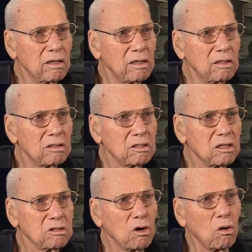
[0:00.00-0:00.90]
Yeah.
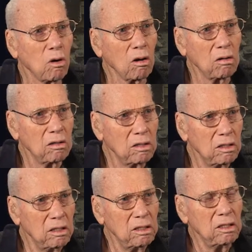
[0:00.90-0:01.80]
The total.
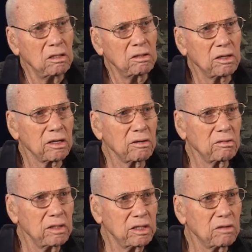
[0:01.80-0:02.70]
That
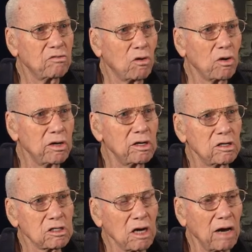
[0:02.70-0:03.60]
in the four
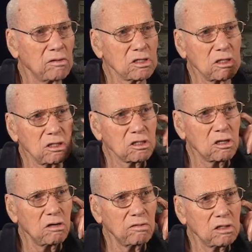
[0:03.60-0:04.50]
years that I was in the
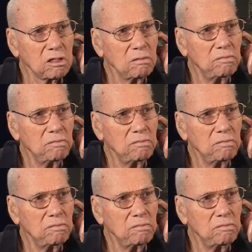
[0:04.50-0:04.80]
service.